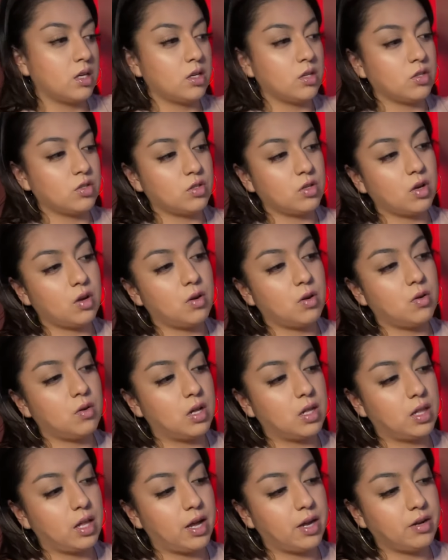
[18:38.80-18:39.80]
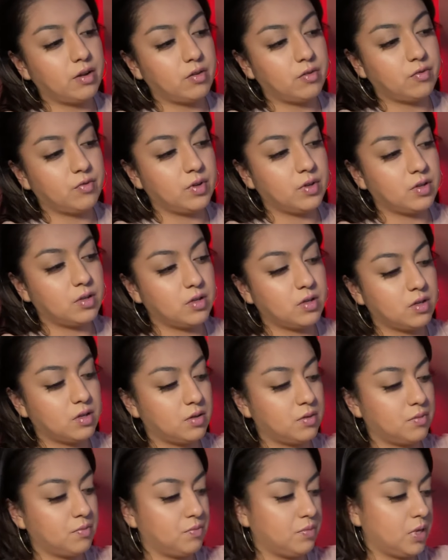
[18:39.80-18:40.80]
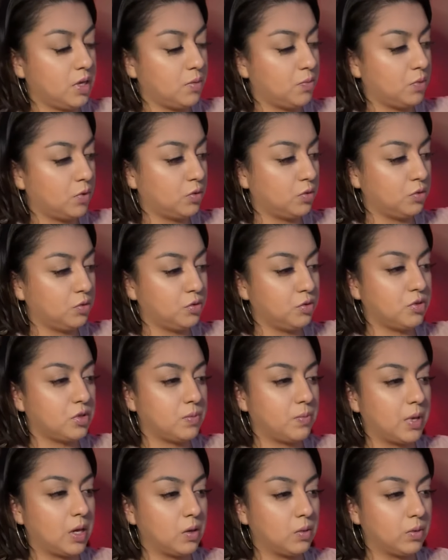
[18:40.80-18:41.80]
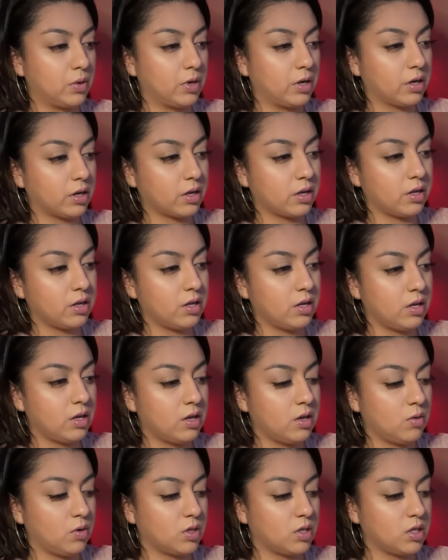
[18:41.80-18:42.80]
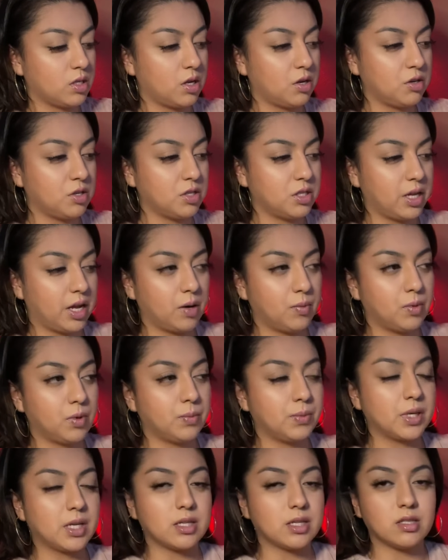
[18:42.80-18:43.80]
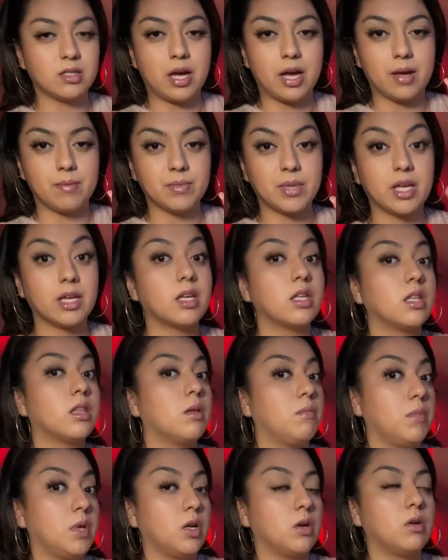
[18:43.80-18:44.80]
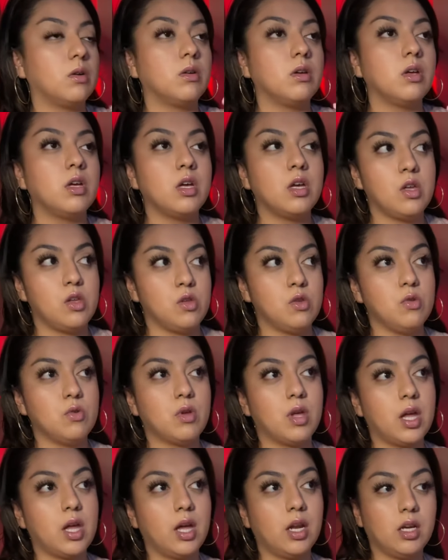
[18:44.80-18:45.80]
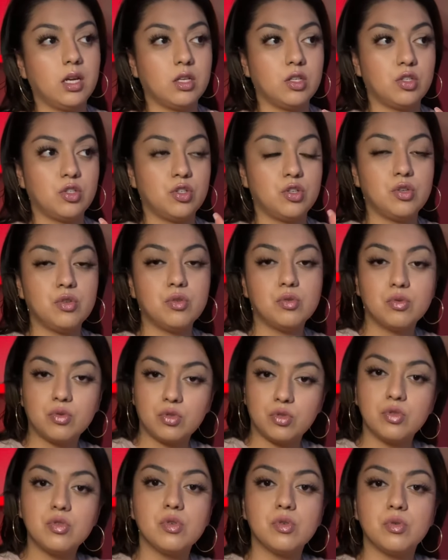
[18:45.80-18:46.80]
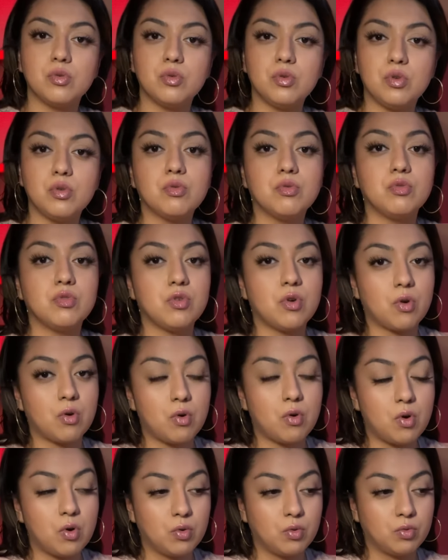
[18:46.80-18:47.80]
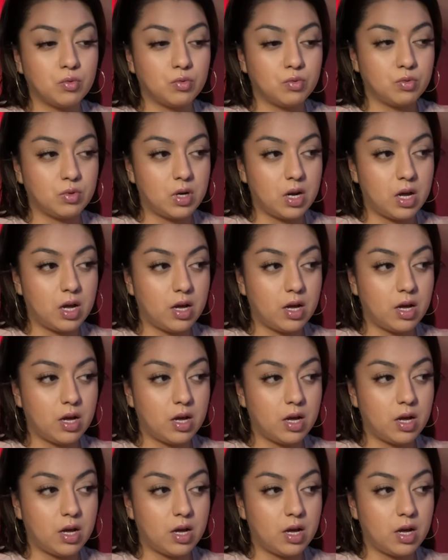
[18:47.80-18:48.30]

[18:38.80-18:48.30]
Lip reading: So a lot of people who do spell work, which is understandable because I'm like in the middle, you can choose to use your own